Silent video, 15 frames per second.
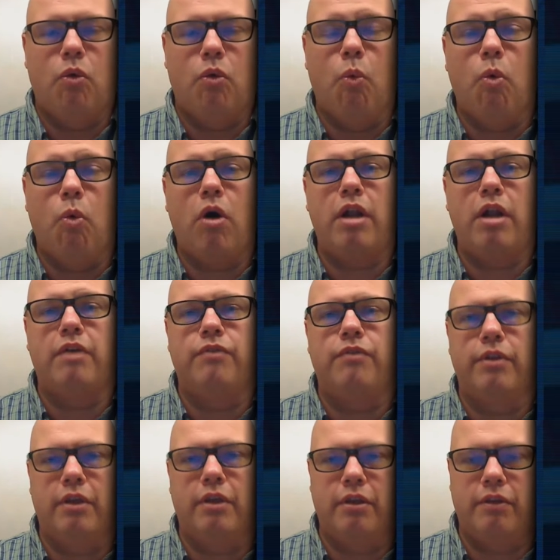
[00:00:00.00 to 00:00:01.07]
one of
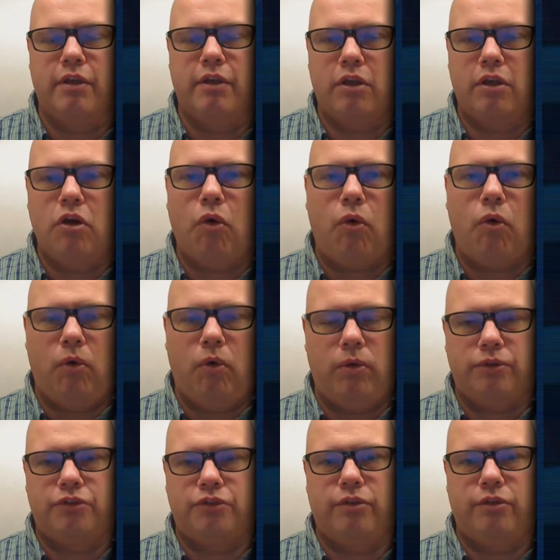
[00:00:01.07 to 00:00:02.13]
the
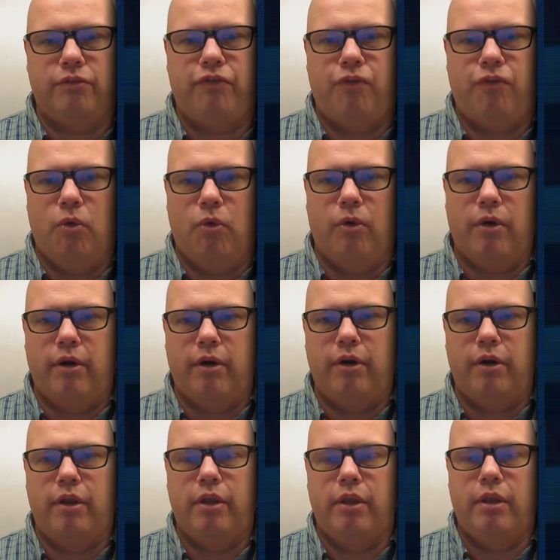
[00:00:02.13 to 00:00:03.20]
goals
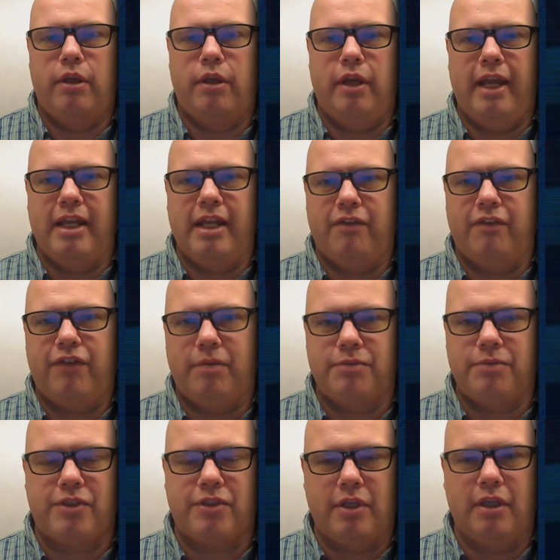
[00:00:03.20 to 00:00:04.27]
for
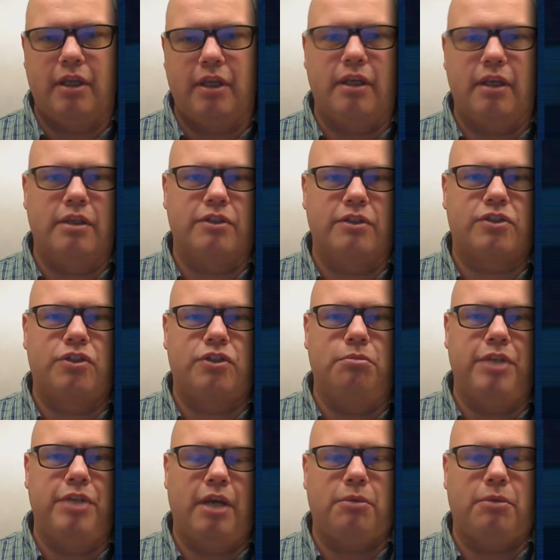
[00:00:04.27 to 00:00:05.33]
AFMC is to
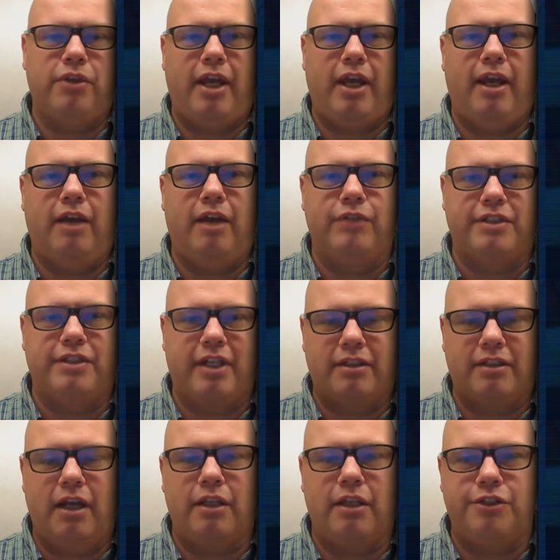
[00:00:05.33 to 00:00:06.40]
be able to have a
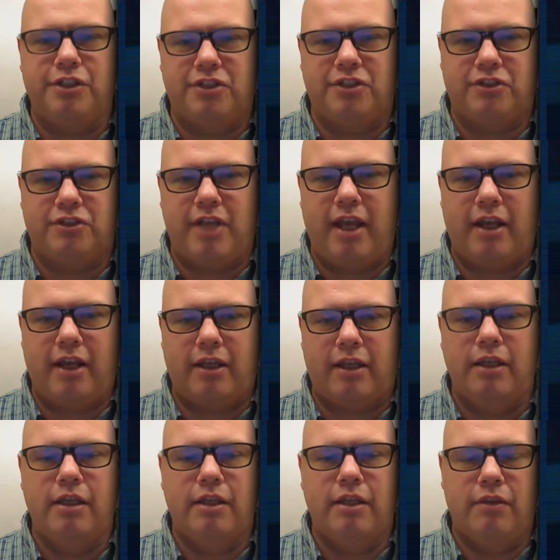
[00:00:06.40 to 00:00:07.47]
technology stack
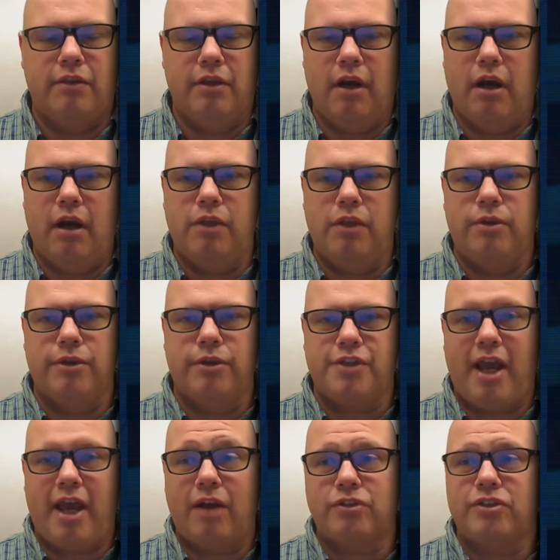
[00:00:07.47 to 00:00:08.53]
that others
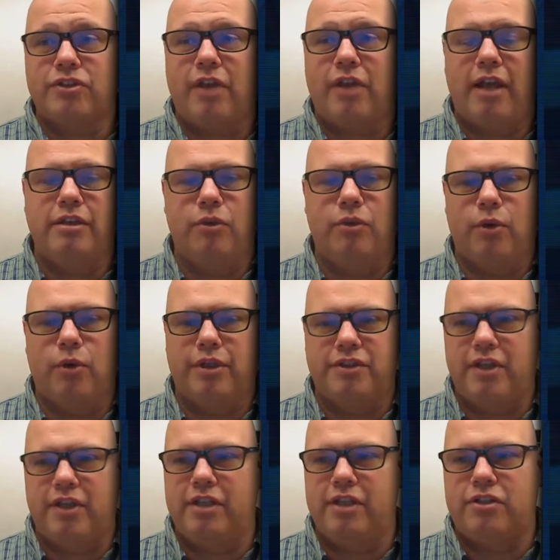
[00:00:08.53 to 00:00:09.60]
outside the
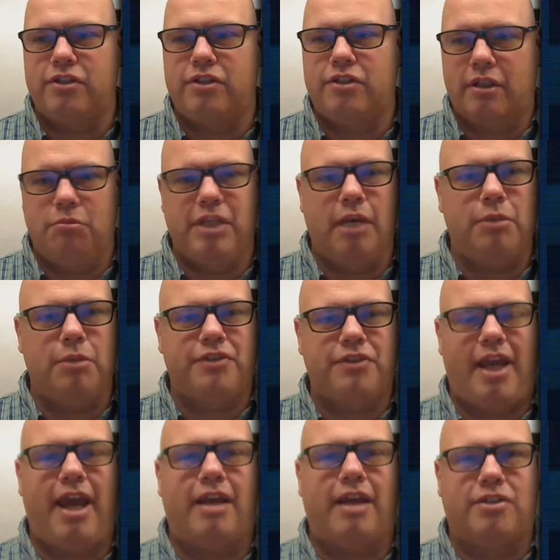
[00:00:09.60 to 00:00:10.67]
organization can be able
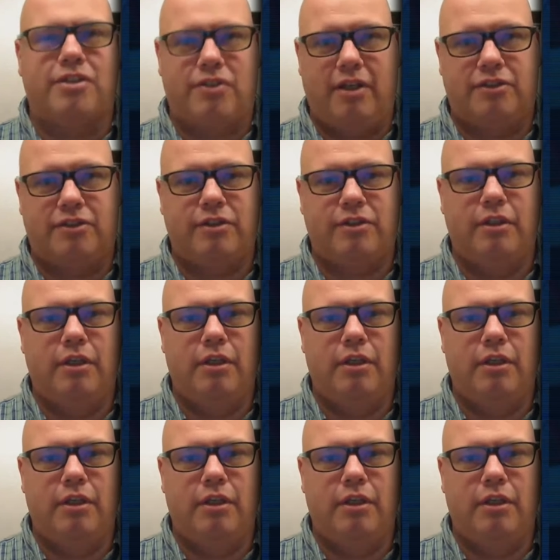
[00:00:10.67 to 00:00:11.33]
to access